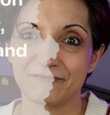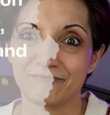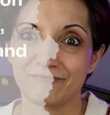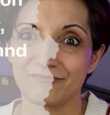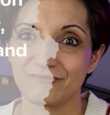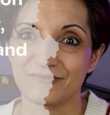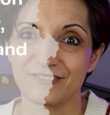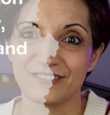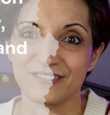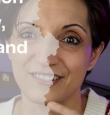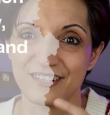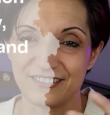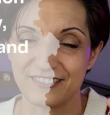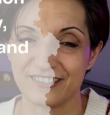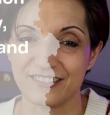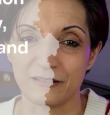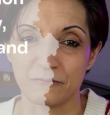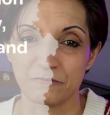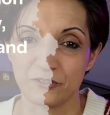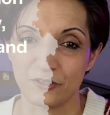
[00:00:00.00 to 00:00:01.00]

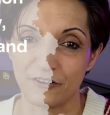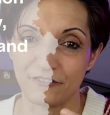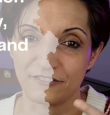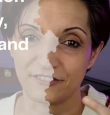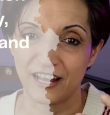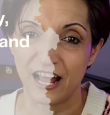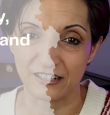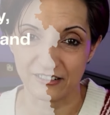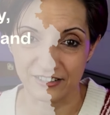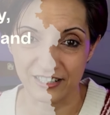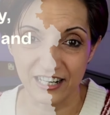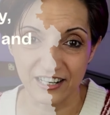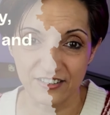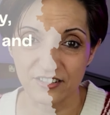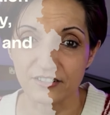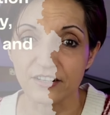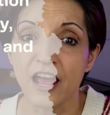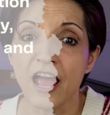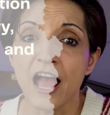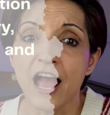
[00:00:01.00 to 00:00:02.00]
systems of
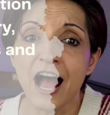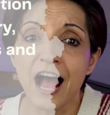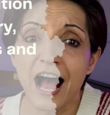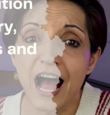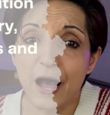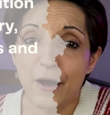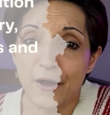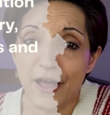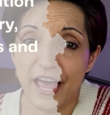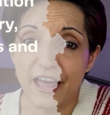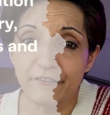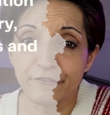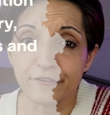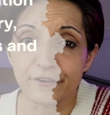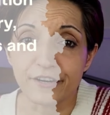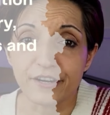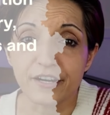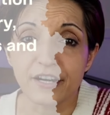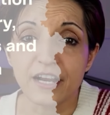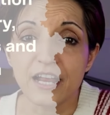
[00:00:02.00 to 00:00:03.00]
calculation.
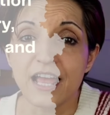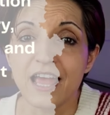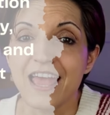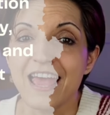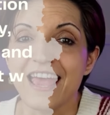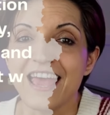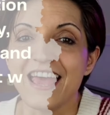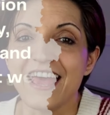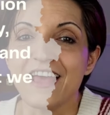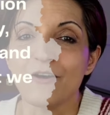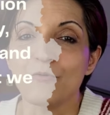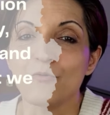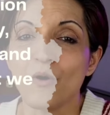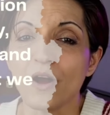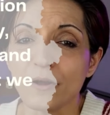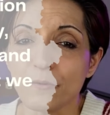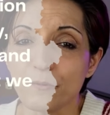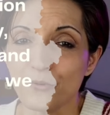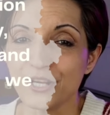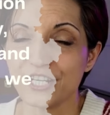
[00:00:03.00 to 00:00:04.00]
However,
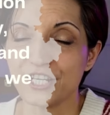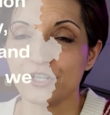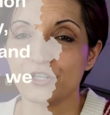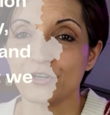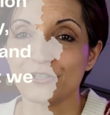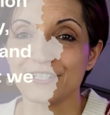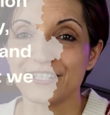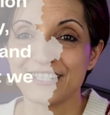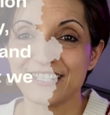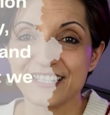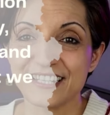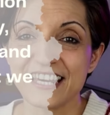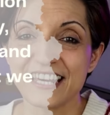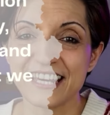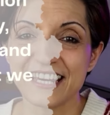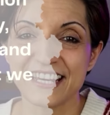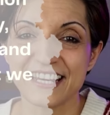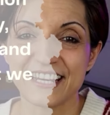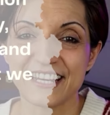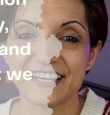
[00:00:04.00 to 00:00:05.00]
What we should
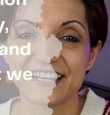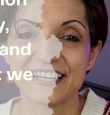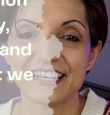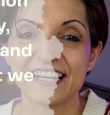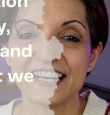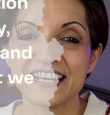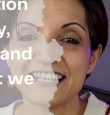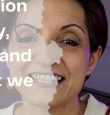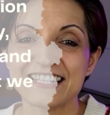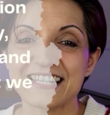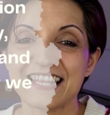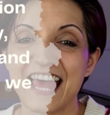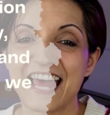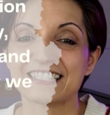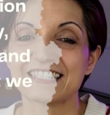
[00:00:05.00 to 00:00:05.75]
see here is that